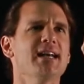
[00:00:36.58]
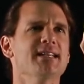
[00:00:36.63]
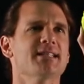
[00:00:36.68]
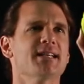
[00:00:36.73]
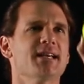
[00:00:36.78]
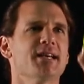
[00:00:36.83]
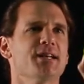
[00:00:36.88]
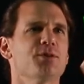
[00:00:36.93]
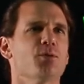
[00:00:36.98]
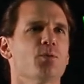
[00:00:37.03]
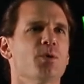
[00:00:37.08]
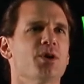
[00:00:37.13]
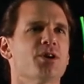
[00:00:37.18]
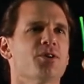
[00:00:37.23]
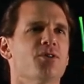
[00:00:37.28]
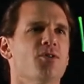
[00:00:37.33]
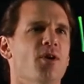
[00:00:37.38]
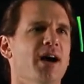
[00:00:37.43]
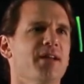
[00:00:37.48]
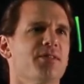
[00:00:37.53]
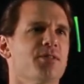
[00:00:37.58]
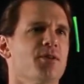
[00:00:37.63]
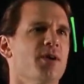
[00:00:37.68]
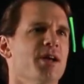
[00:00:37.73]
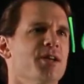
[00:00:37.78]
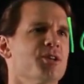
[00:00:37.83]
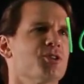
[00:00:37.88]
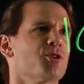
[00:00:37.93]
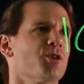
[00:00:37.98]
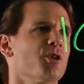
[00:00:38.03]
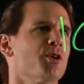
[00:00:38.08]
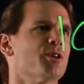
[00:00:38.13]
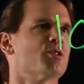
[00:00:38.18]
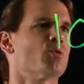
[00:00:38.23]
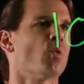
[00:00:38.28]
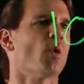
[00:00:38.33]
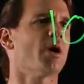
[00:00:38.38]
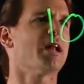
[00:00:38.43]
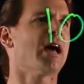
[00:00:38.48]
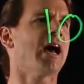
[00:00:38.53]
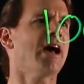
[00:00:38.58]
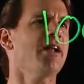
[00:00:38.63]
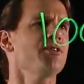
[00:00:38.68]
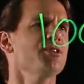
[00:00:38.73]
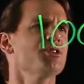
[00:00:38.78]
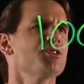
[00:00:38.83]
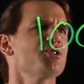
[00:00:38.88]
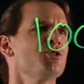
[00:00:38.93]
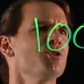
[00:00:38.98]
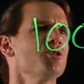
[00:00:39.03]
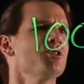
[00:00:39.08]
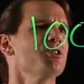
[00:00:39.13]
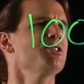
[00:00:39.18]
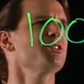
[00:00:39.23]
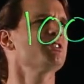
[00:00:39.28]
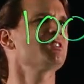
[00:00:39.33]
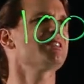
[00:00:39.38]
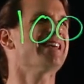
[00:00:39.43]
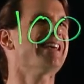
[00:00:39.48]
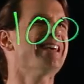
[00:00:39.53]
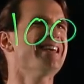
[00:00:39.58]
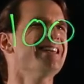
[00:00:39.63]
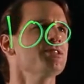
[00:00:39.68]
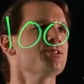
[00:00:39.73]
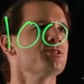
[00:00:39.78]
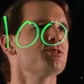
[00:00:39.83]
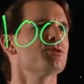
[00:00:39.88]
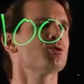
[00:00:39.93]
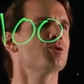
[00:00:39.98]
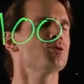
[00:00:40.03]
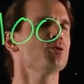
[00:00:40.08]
said, we could write the ratio as 100 students is